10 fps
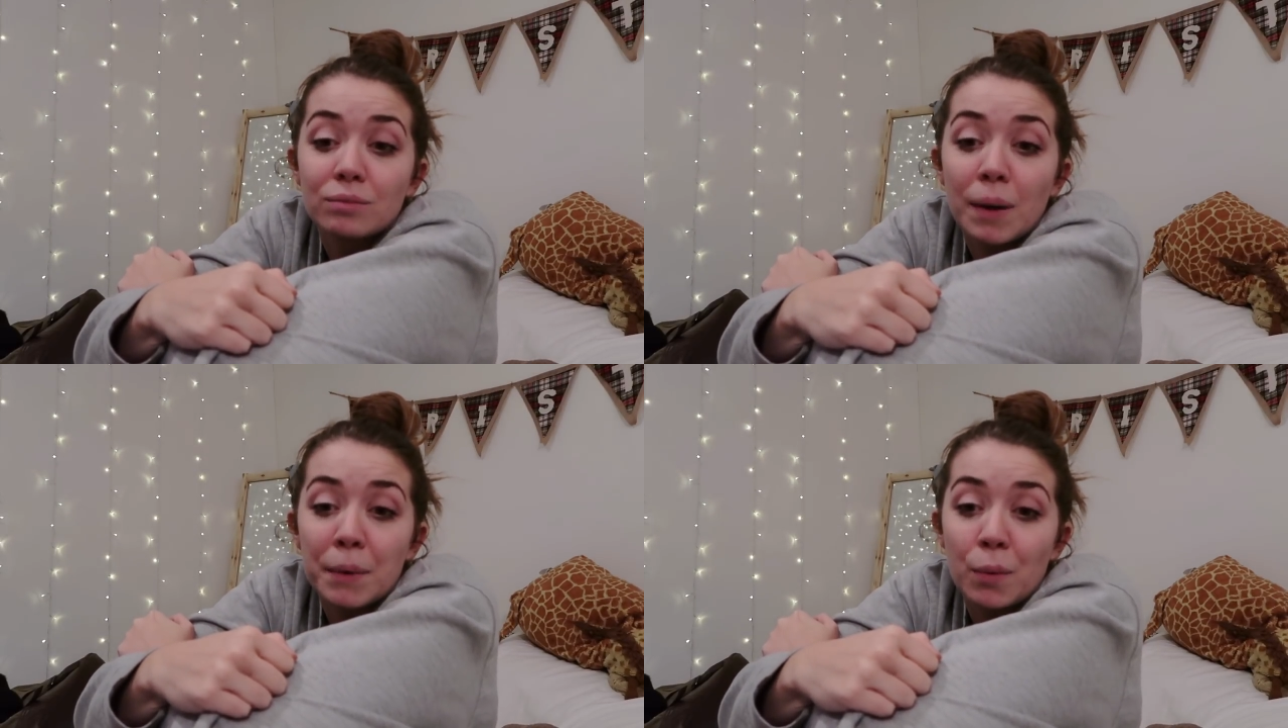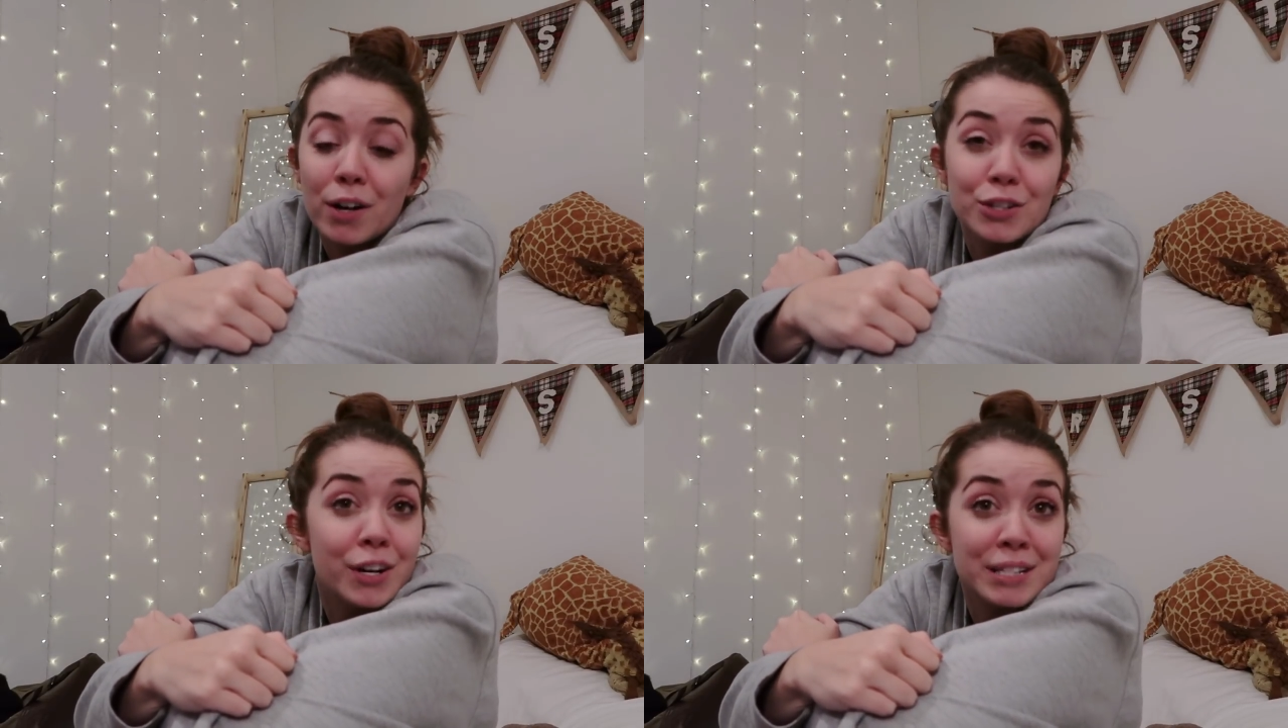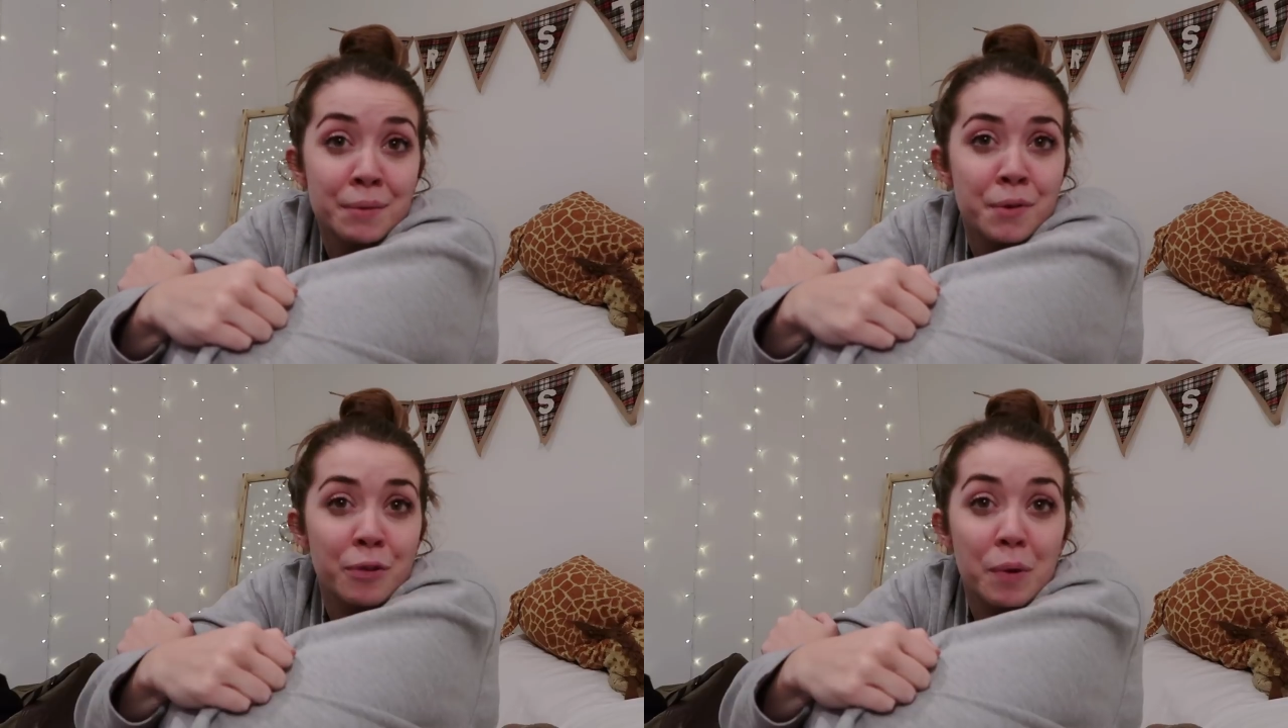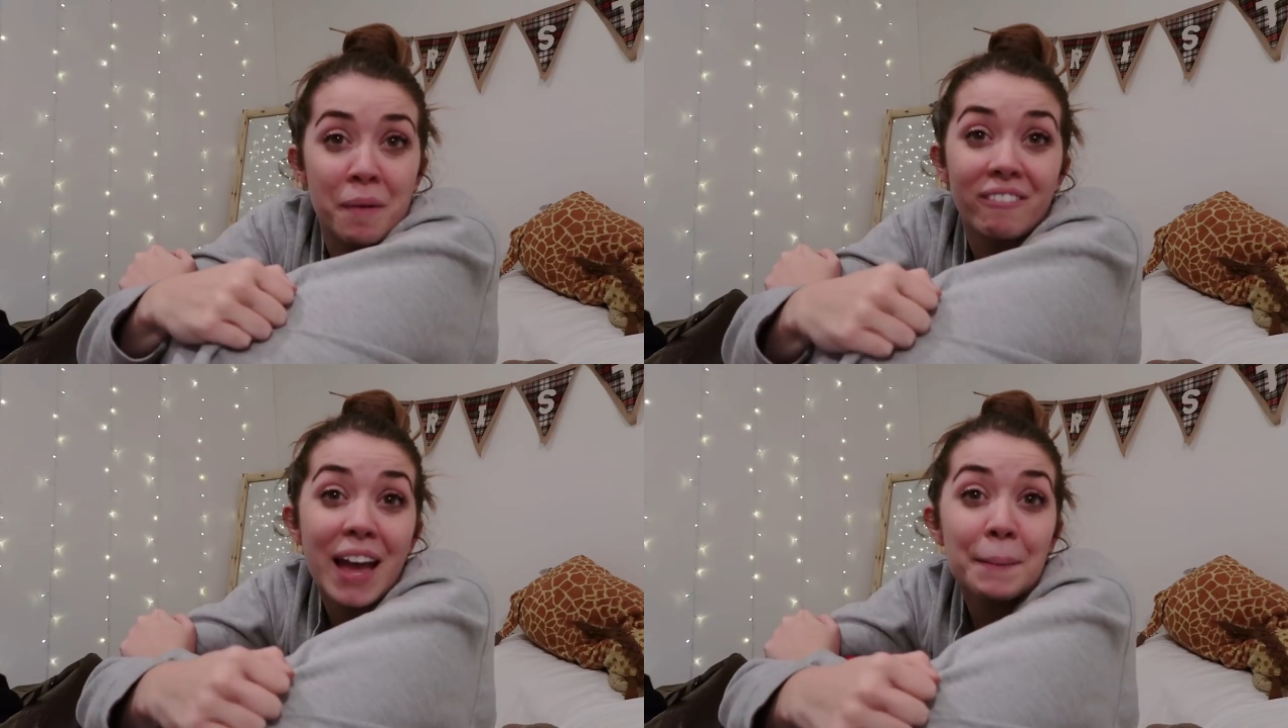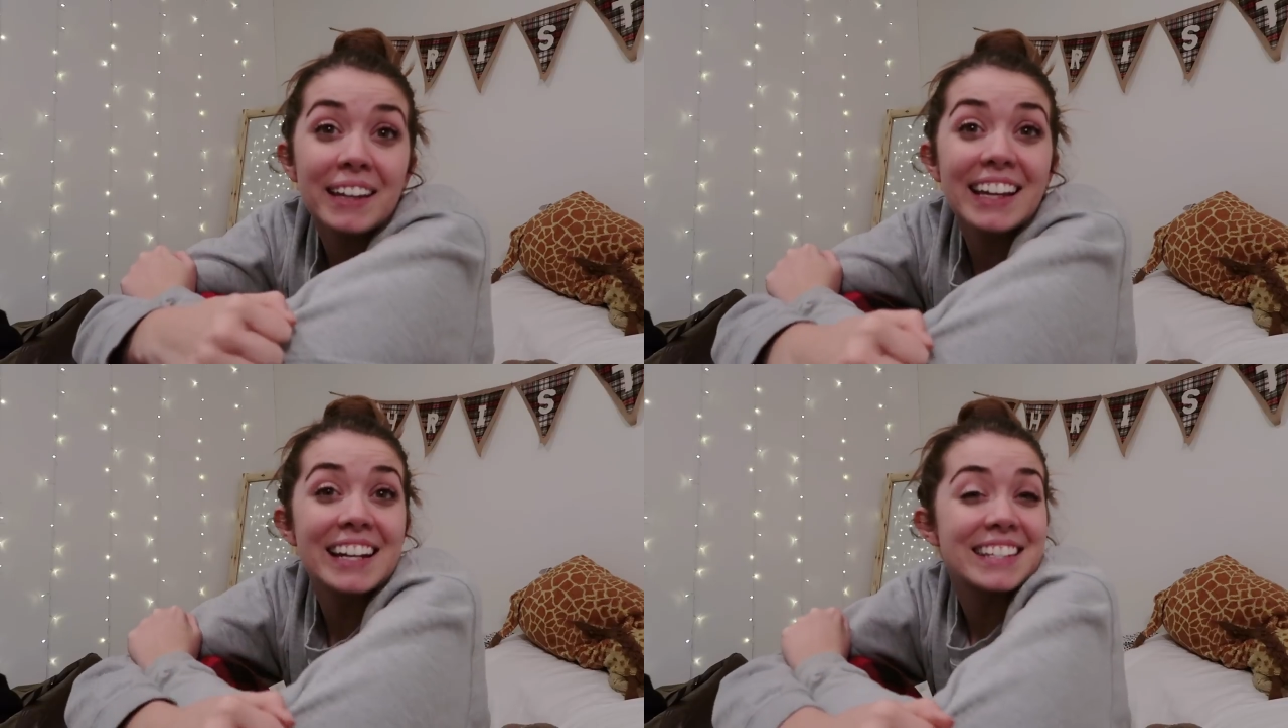I'm gonna watch a Christmas movie with my
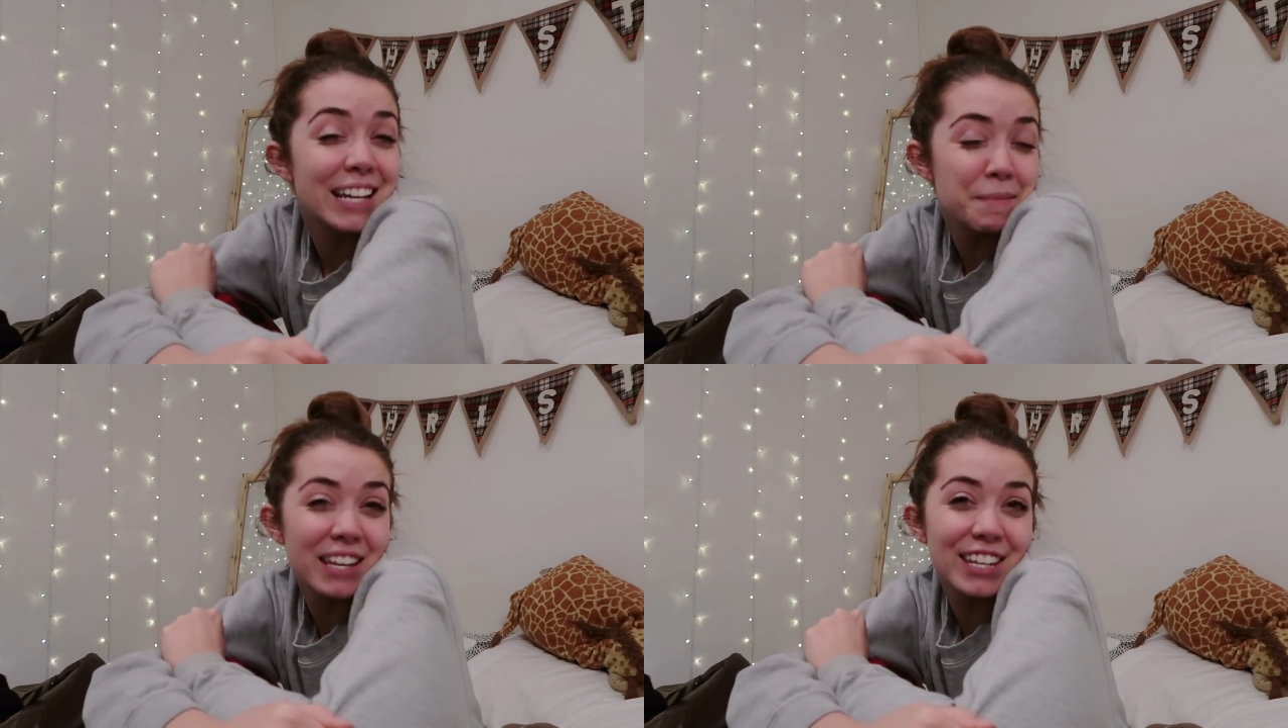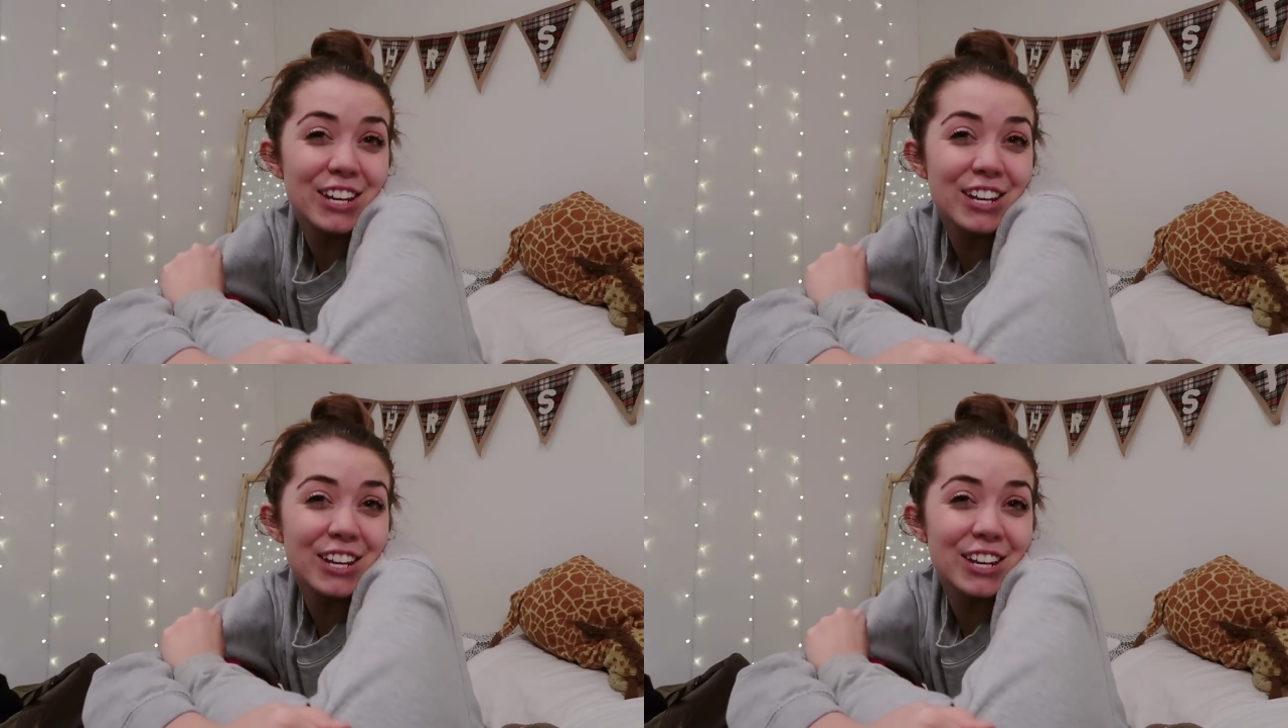family and it's gonna be